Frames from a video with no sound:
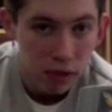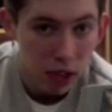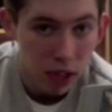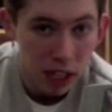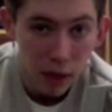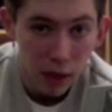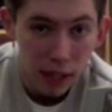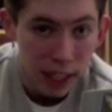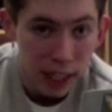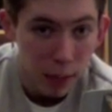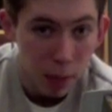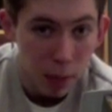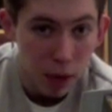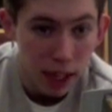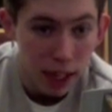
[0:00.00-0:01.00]
don't really see the
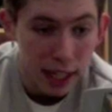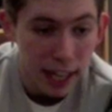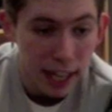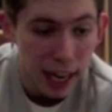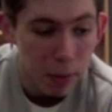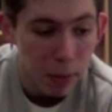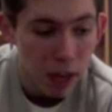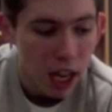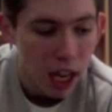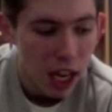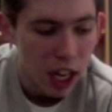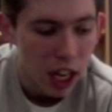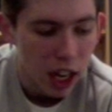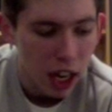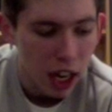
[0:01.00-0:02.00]
point in this game.
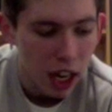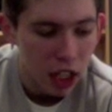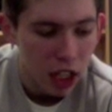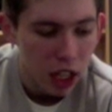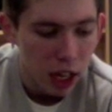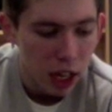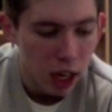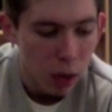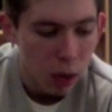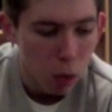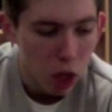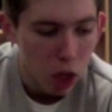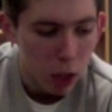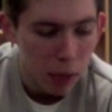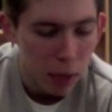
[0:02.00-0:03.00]
You're kind of just like a
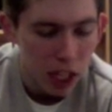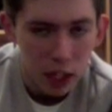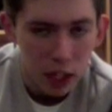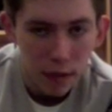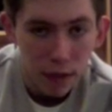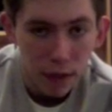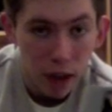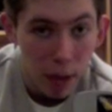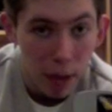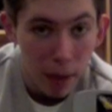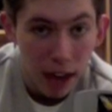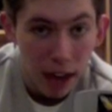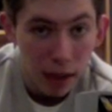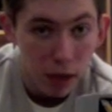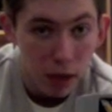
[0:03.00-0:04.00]
wasp and you just fly
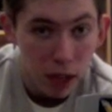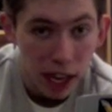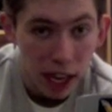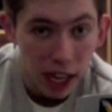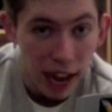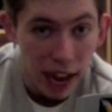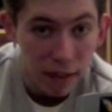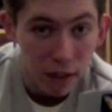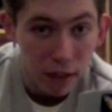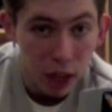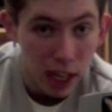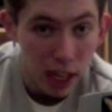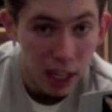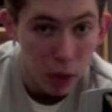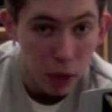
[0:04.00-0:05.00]
about, and I have no
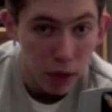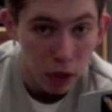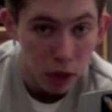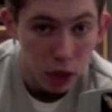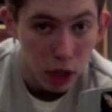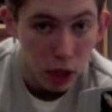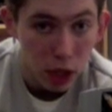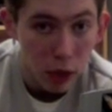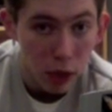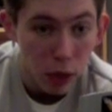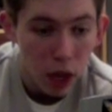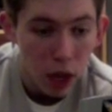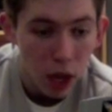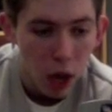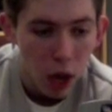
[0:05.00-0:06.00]
idea what you've got to do,
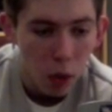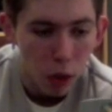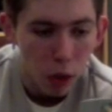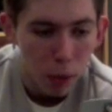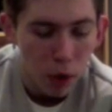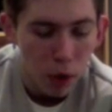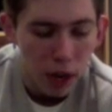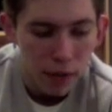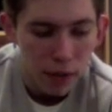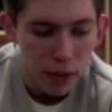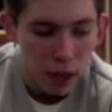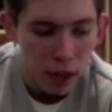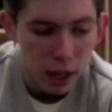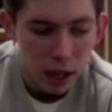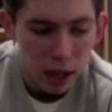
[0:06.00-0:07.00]
what the point of
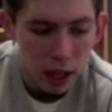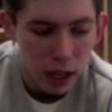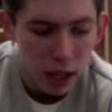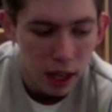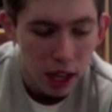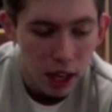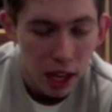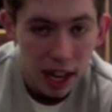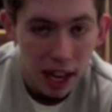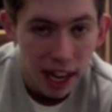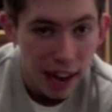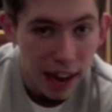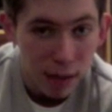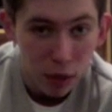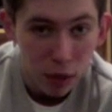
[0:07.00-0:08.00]
the
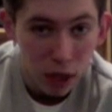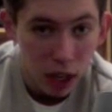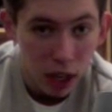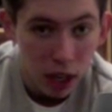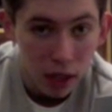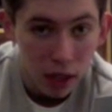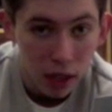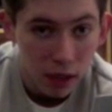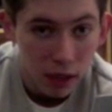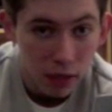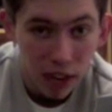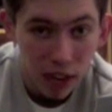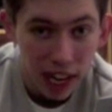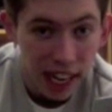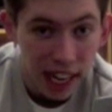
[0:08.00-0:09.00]
levels are
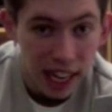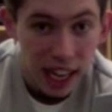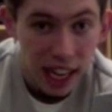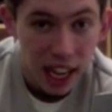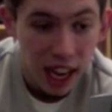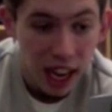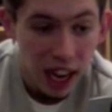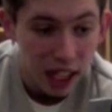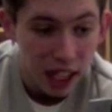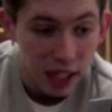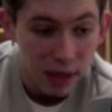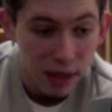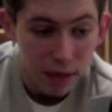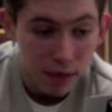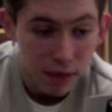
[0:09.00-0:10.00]
really.
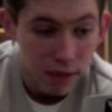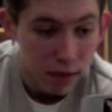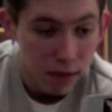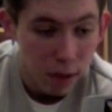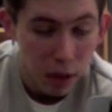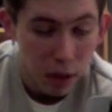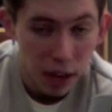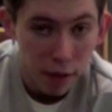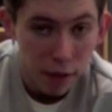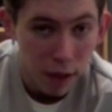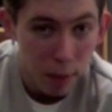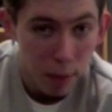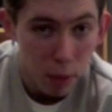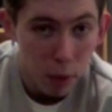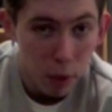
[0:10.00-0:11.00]
A
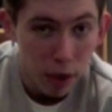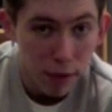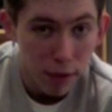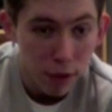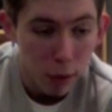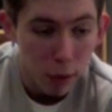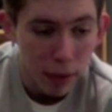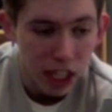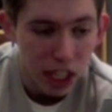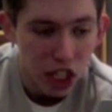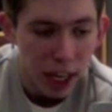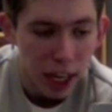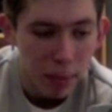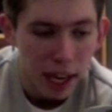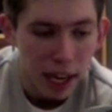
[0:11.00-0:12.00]
friend bought it for me
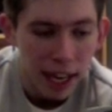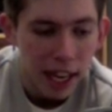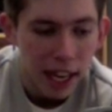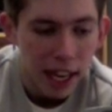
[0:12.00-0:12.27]
cheaply,